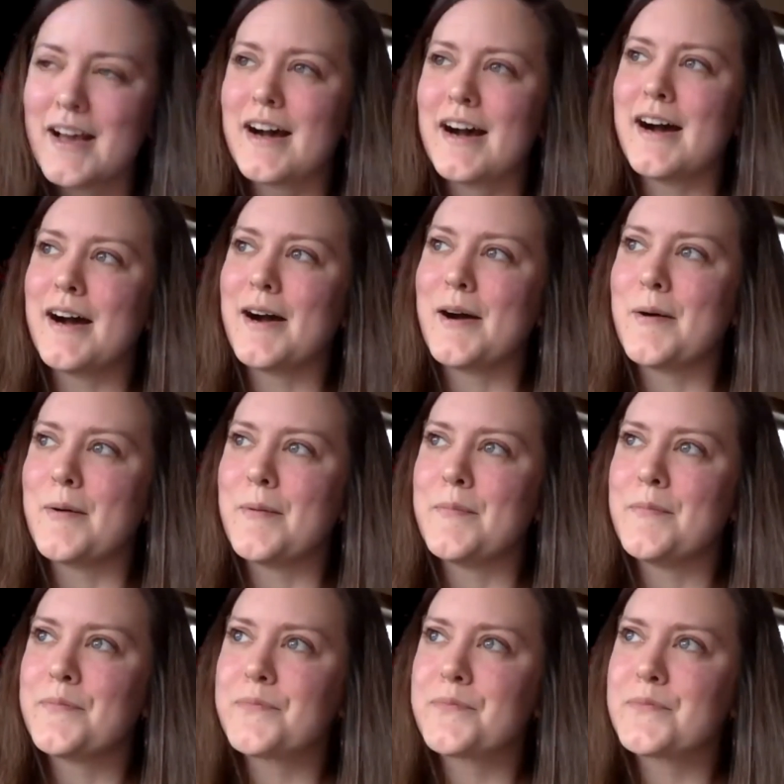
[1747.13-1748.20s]

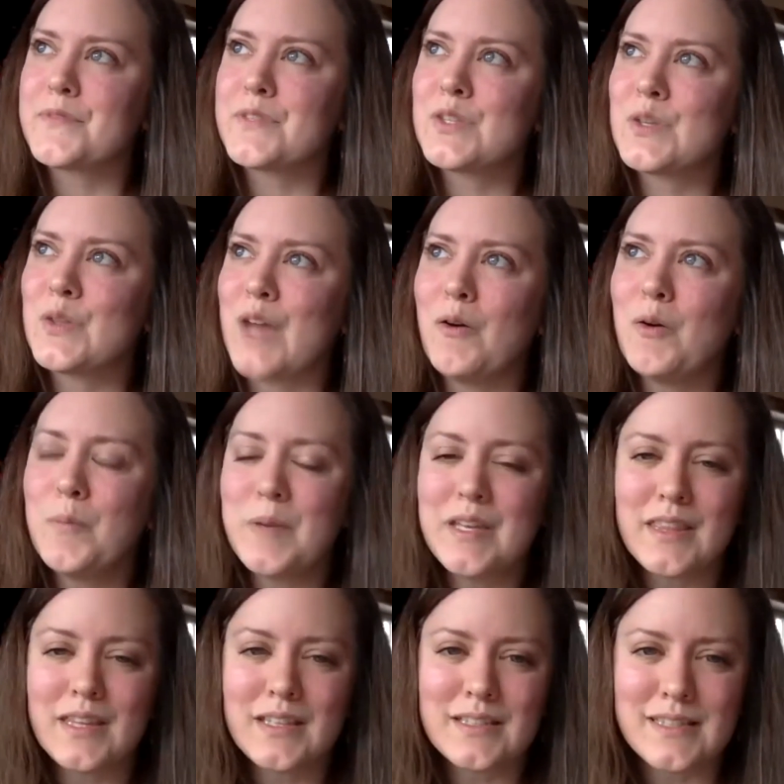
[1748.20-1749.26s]
So that would be a
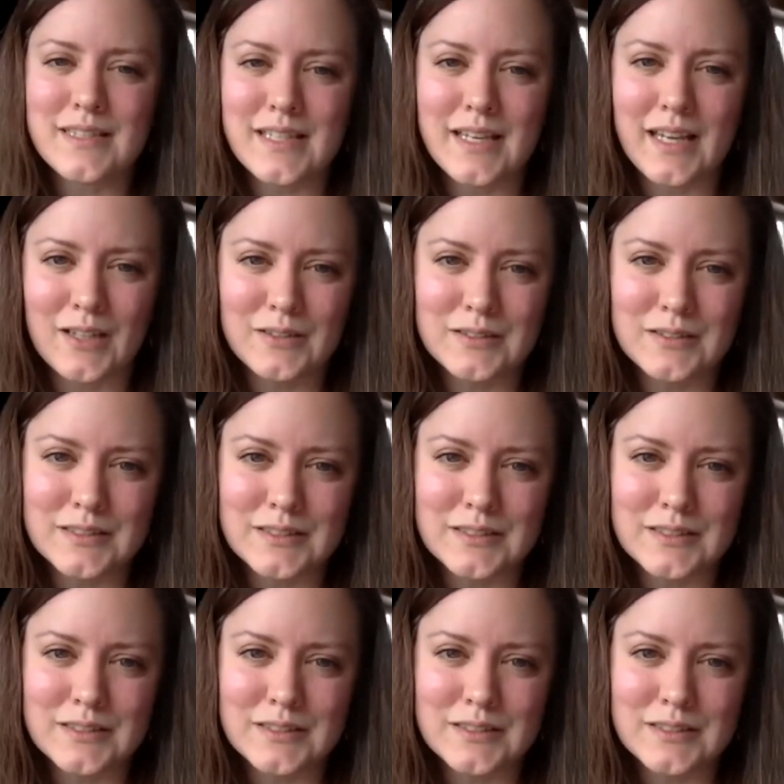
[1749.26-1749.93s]
thing to seek out.